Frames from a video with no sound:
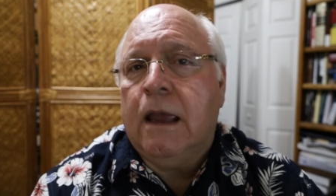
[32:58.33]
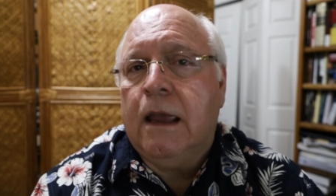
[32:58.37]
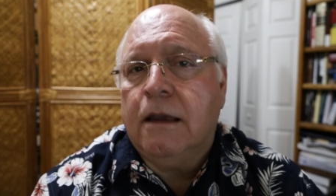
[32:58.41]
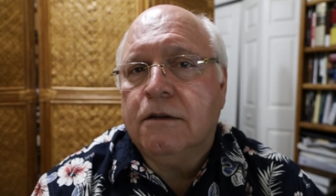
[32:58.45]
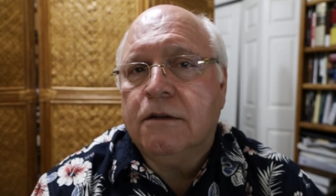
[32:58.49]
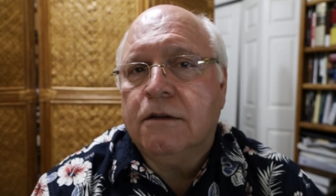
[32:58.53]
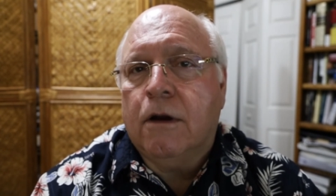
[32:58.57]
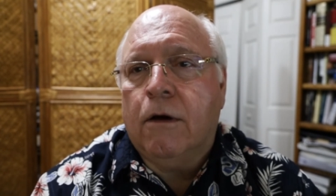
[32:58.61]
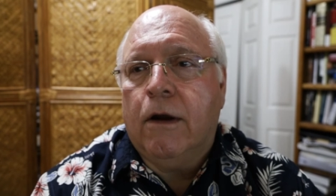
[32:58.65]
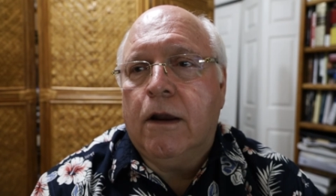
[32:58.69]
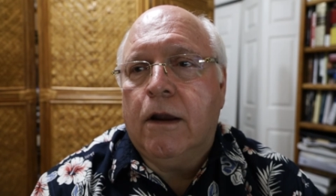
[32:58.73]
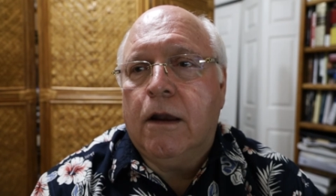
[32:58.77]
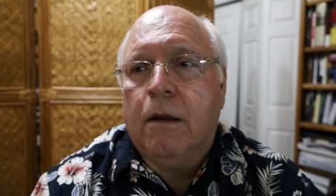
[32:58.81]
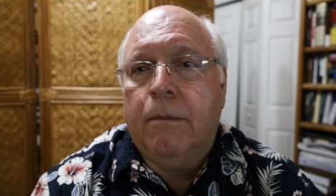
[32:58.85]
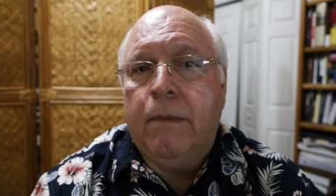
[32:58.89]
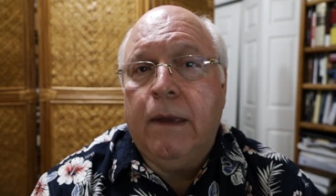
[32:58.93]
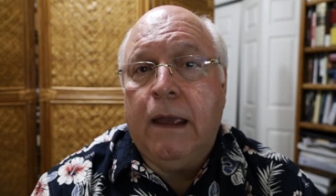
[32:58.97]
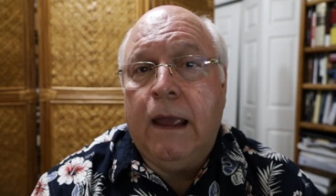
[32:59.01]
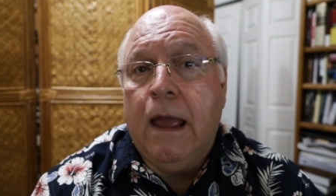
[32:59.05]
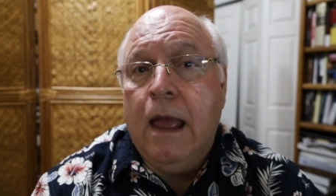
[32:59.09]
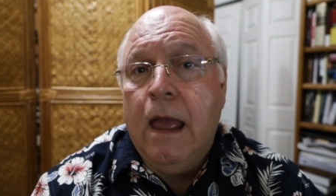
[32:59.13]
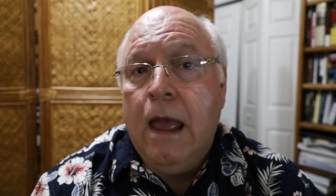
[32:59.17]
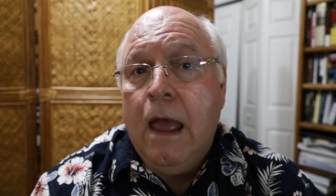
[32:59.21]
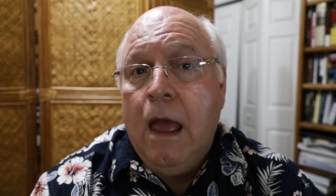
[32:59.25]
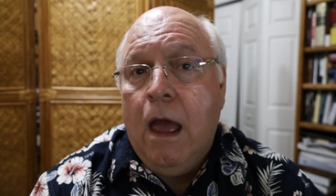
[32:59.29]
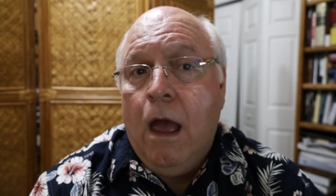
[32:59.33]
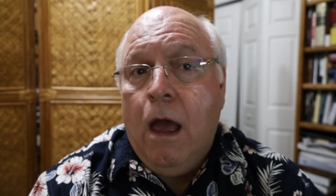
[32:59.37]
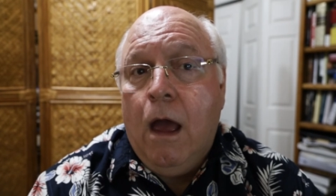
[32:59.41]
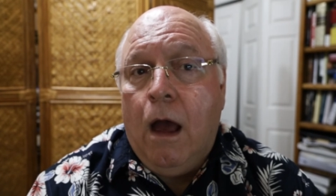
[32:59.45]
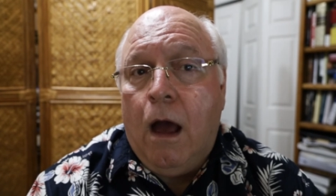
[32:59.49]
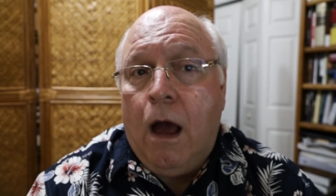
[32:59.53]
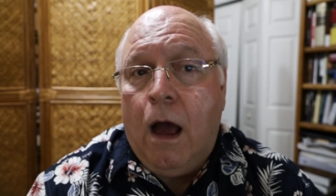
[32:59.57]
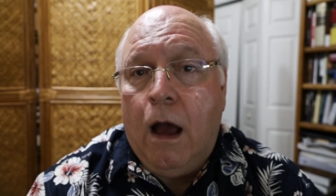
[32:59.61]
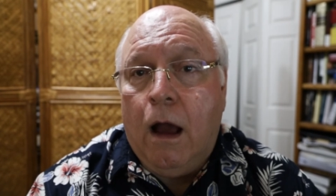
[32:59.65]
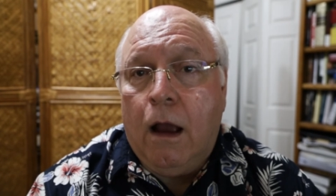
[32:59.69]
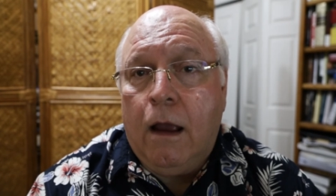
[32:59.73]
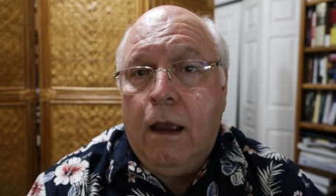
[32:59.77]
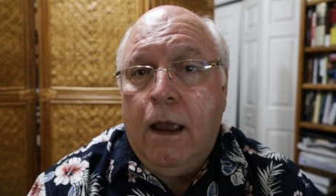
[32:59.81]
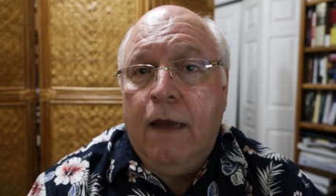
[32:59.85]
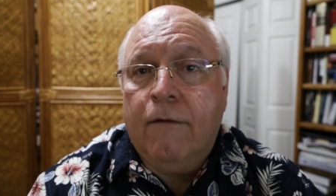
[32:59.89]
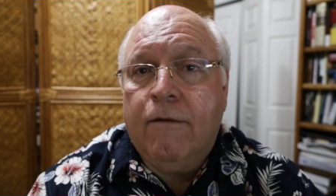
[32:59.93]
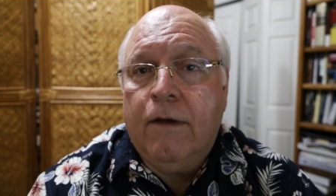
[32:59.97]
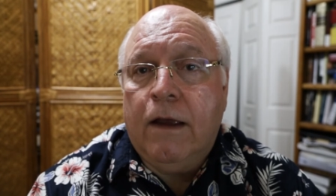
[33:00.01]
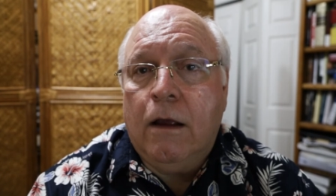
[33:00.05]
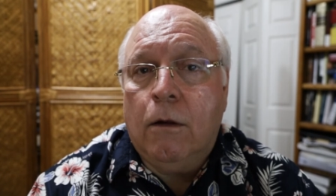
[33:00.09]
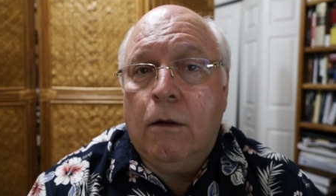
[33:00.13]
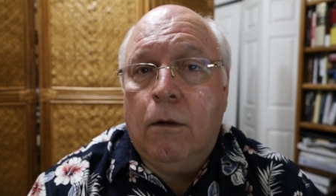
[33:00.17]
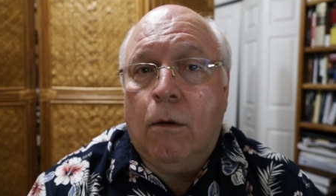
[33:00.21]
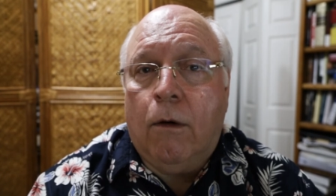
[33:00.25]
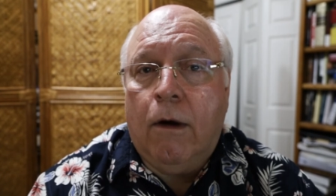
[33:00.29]
He's going to be
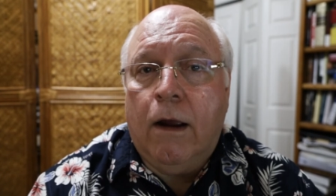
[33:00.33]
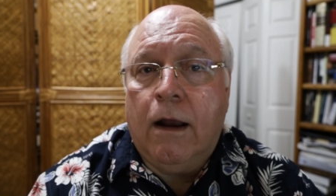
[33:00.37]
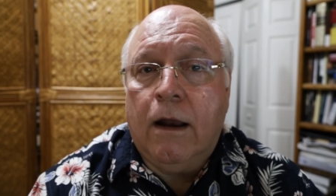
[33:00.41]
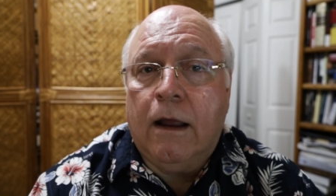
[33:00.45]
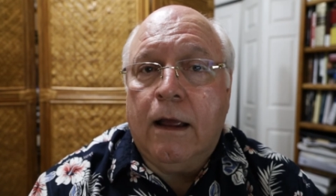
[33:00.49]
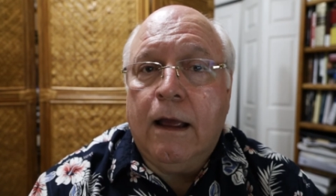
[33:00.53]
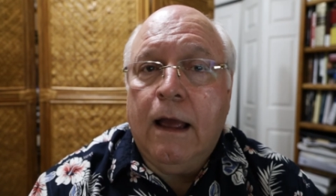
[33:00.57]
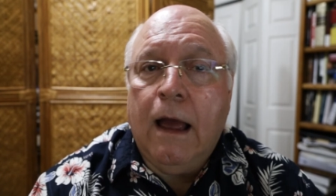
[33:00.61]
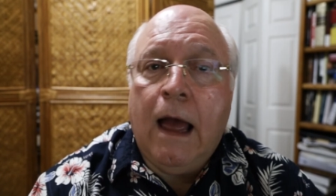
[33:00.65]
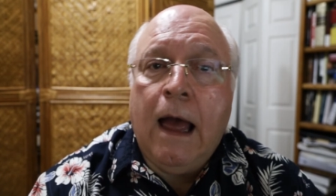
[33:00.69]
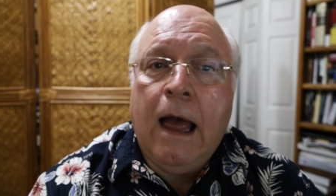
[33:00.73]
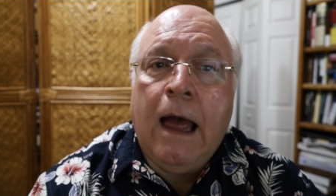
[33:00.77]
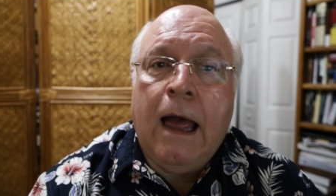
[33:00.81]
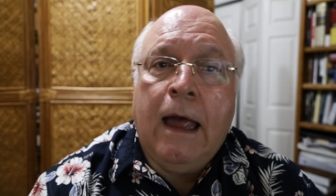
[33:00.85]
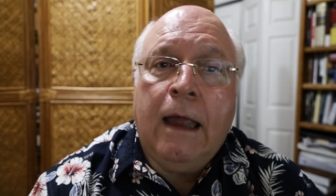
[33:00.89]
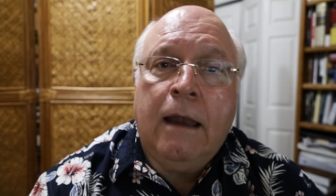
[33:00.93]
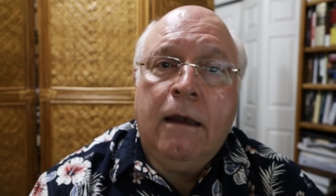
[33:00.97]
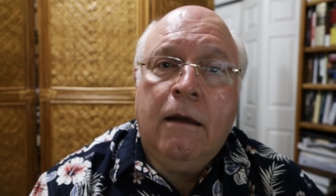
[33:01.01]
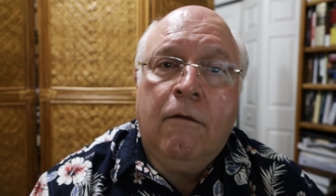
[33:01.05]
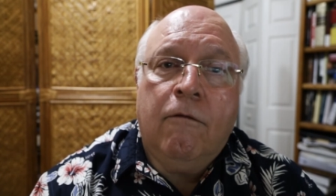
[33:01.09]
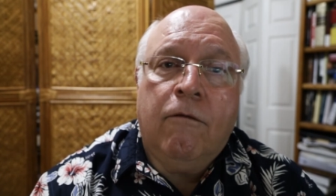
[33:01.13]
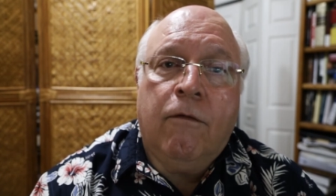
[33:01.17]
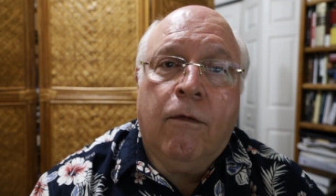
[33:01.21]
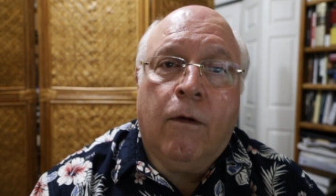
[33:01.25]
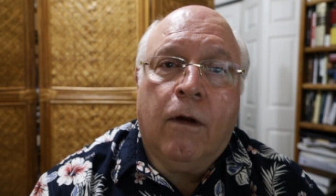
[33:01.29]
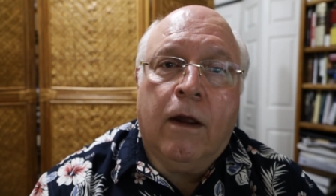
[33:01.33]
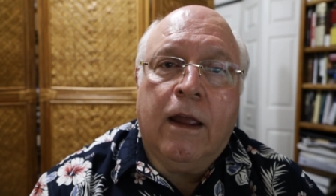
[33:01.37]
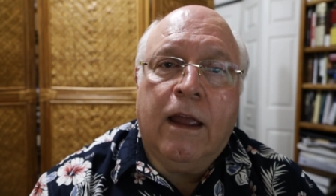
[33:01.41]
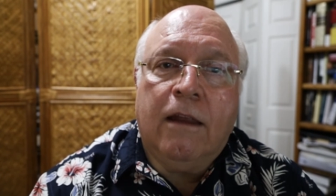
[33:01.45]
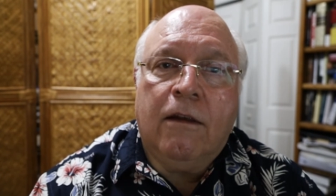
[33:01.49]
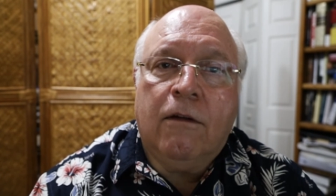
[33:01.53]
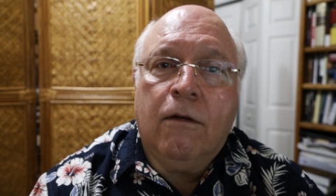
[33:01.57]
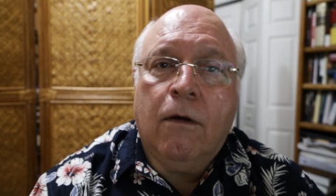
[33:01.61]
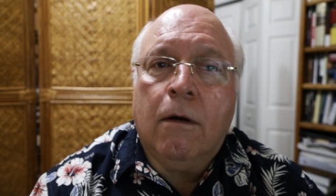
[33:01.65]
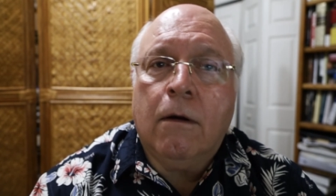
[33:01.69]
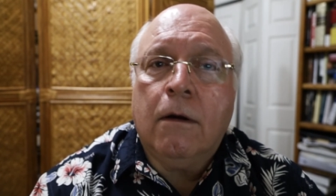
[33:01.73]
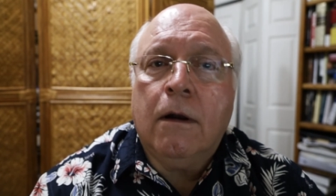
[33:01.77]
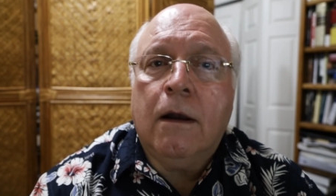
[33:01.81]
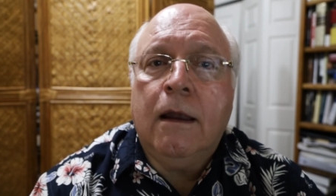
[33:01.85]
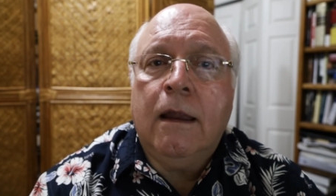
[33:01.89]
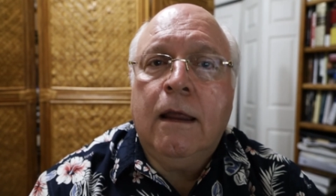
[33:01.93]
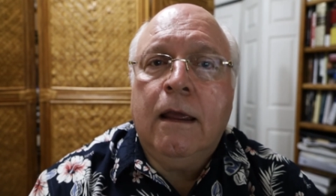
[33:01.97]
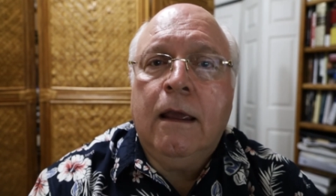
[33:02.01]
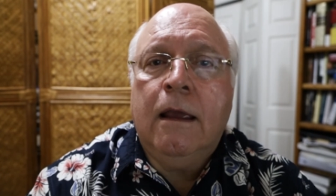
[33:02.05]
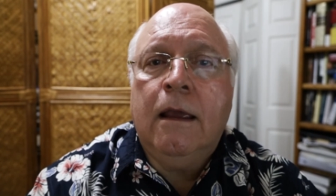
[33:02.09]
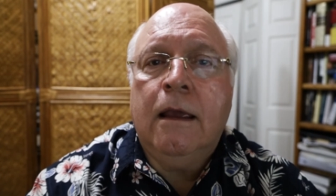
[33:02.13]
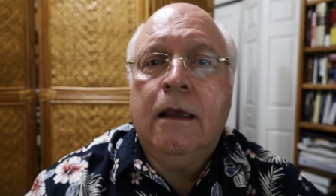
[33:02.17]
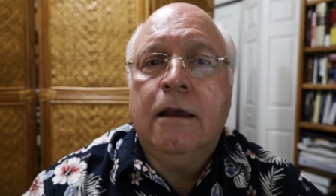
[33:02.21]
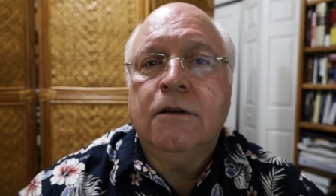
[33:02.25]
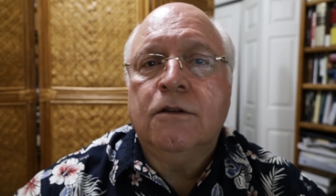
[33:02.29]
giving glory to God for
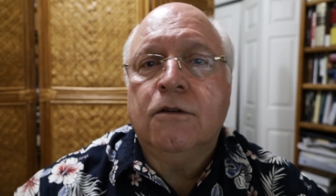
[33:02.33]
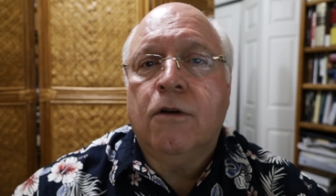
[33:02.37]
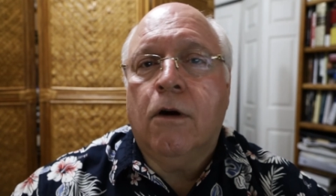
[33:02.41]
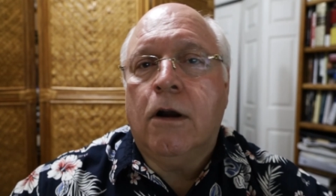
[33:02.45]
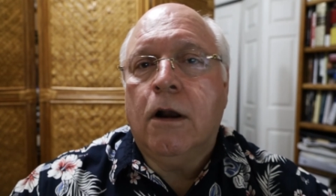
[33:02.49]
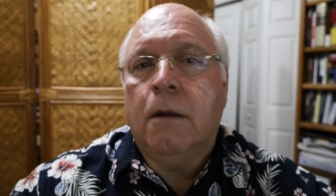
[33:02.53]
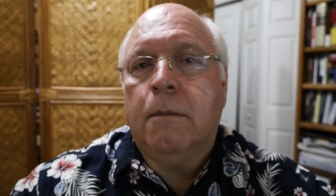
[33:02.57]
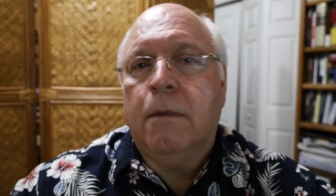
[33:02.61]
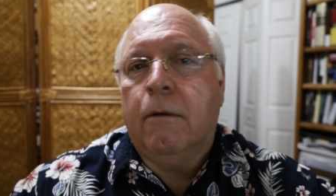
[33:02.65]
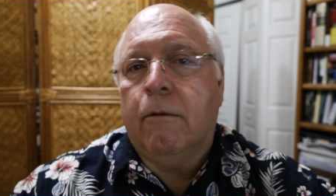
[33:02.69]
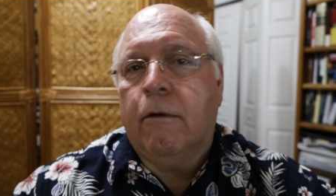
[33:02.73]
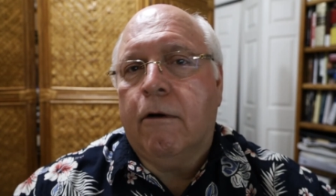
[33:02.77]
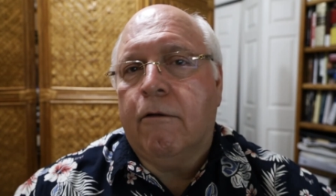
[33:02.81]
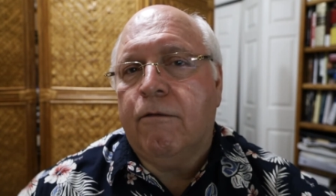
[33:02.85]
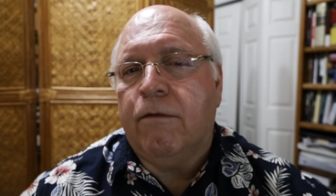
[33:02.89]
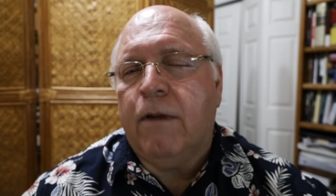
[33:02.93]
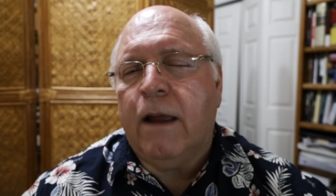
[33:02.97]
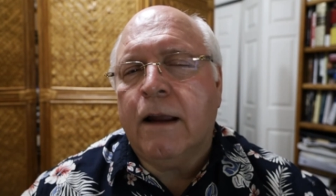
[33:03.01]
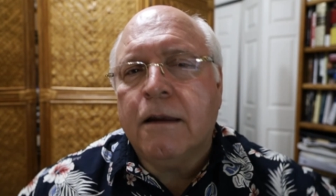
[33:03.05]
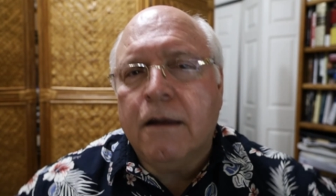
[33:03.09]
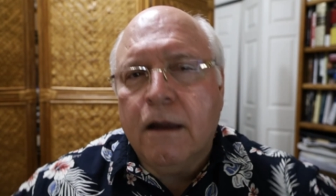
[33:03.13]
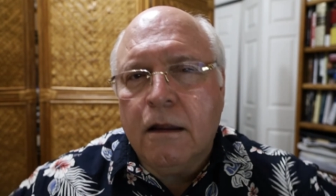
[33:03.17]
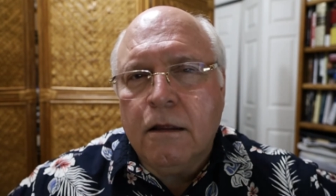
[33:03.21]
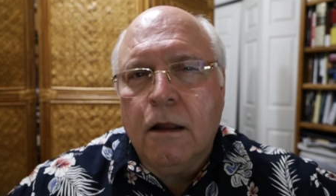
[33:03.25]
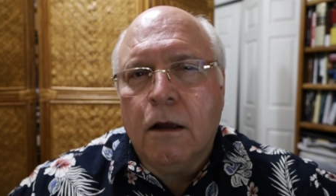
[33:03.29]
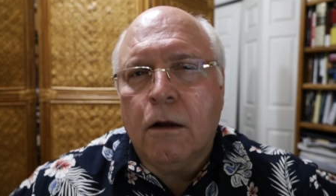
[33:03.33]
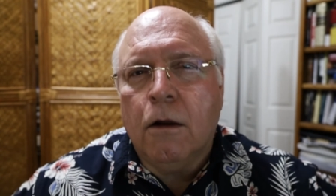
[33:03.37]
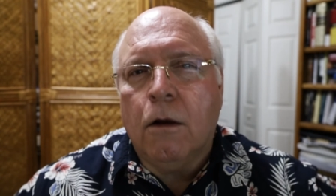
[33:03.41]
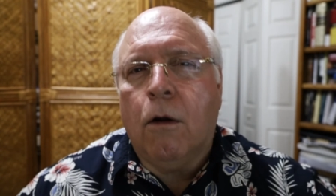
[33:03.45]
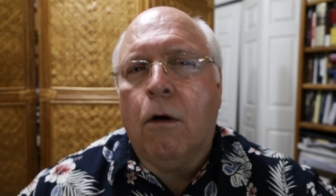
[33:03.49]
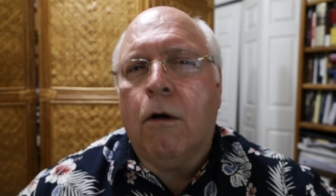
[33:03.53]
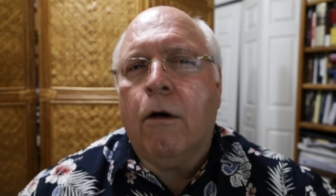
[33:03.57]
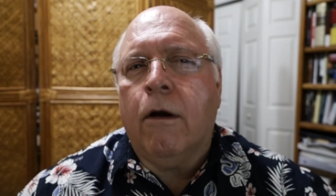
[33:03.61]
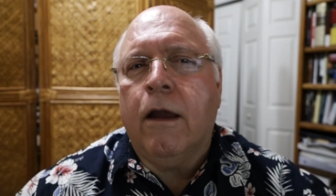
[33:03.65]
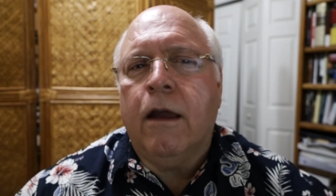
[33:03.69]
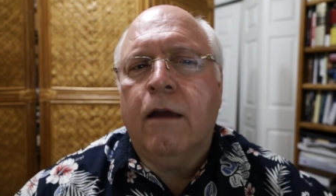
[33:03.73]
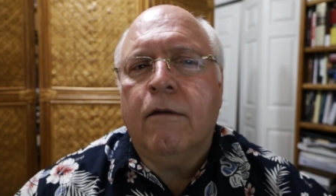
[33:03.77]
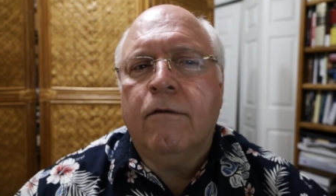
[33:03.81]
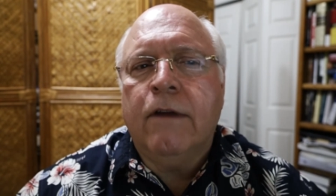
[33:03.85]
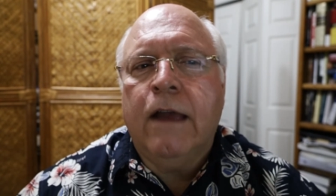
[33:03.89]
eternity. He's going to be reflecting the glory of